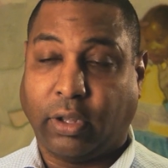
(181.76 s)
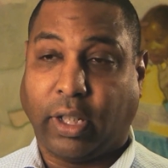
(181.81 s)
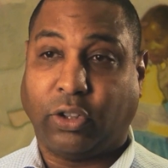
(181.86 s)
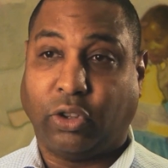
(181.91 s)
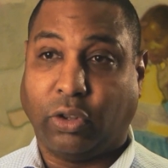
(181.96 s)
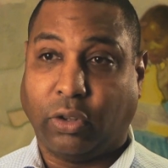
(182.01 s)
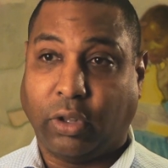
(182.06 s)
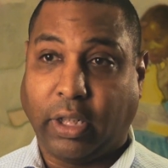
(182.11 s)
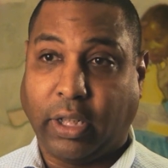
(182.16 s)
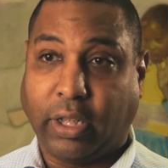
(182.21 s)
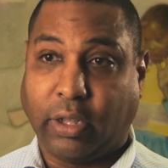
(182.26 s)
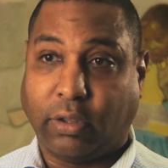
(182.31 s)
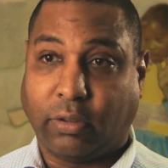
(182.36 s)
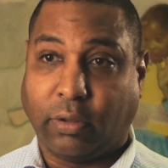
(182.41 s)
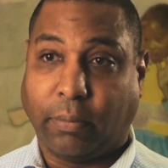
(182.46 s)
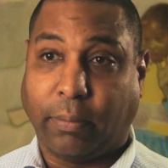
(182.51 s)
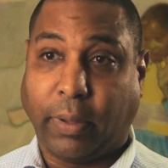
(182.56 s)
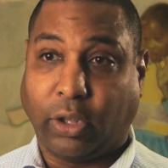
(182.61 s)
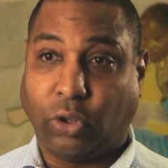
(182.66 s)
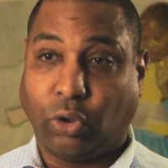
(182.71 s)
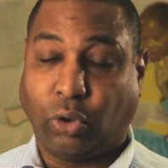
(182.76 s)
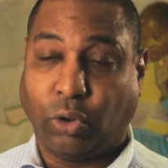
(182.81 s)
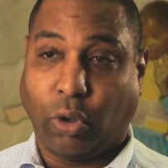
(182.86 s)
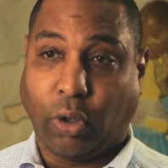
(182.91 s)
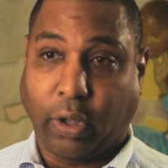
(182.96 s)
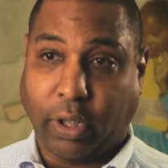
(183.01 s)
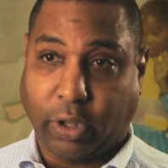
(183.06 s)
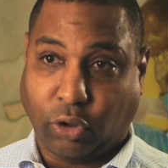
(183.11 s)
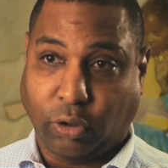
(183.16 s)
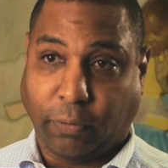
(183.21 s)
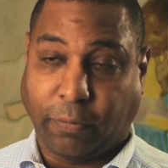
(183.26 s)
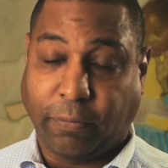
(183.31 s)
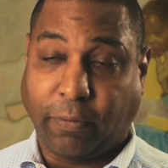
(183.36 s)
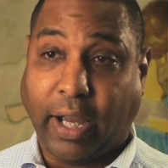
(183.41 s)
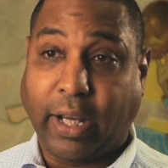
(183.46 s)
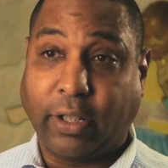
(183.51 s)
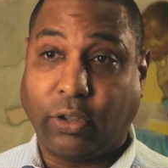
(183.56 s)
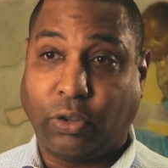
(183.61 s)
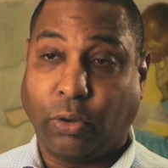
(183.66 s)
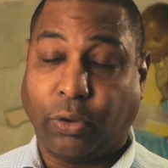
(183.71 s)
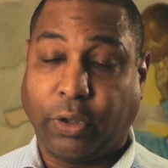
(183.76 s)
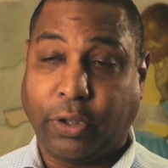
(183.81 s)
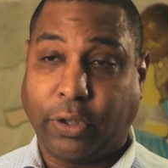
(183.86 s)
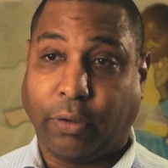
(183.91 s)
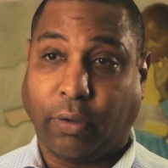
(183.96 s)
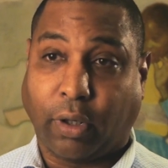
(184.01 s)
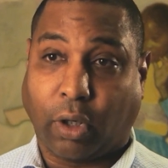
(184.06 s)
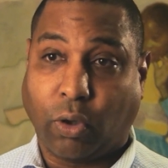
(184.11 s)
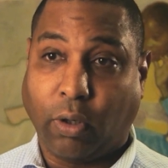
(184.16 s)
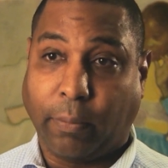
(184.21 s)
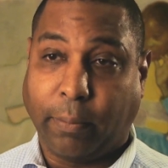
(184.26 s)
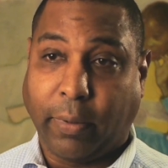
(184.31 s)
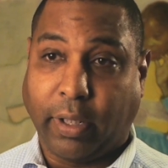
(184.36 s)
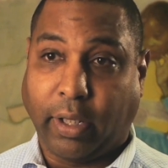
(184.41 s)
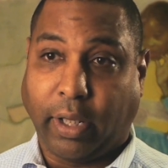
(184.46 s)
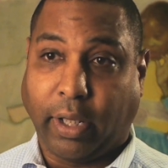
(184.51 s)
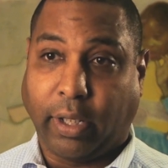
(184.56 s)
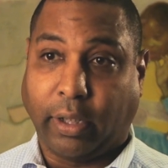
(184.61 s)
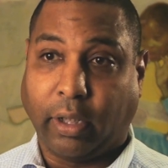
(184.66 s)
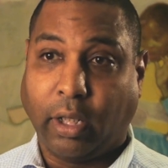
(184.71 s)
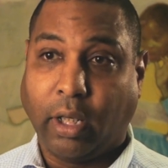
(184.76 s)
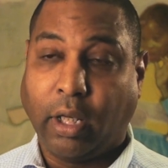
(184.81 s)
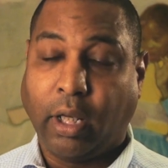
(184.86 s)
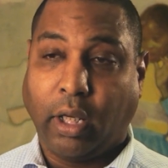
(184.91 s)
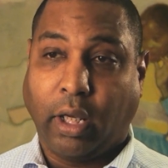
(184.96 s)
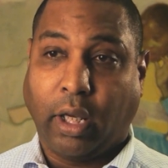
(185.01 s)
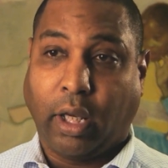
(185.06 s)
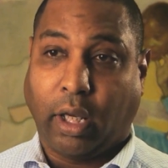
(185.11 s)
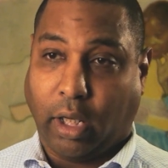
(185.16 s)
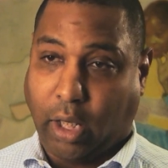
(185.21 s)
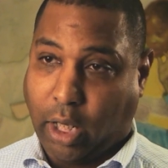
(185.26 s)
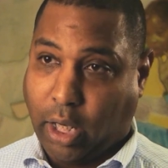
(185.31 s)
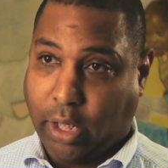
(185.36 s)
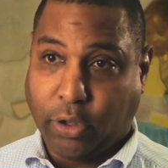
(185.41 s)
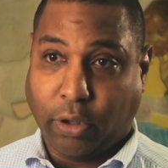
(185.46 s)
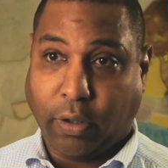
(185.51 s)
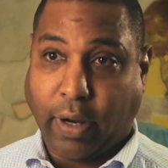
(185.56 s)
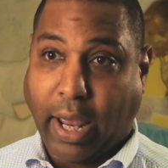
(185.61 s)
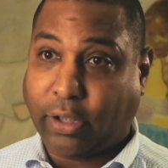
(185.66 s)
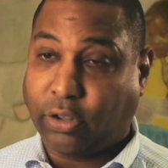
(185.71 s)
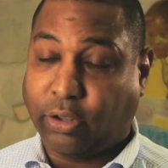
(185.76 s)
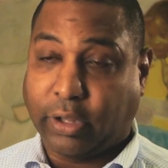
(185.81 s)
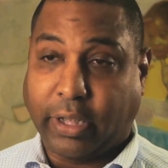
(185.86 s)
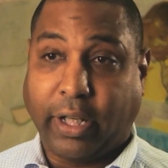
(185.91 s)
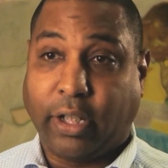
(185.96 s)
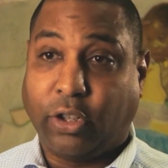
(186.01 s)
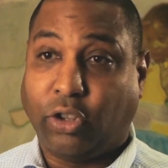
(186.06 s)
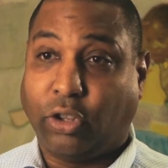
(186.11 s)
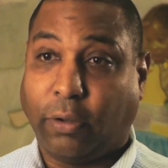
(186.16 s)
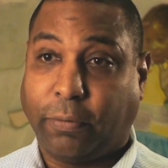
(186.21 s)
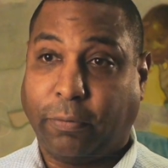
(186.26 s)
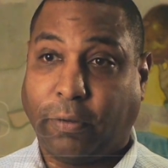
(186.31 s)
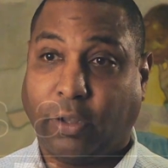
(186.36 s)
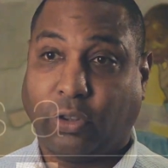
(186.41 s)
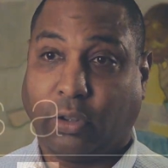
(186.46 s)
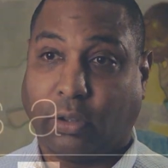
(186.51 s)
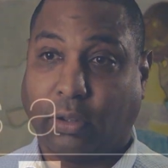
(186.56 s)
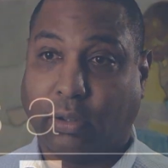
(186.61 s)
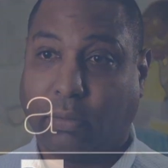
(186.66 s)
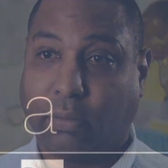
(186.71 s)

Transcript: that you need to make sure that you're fine tuning your equipment and, and you're actually energy efficient.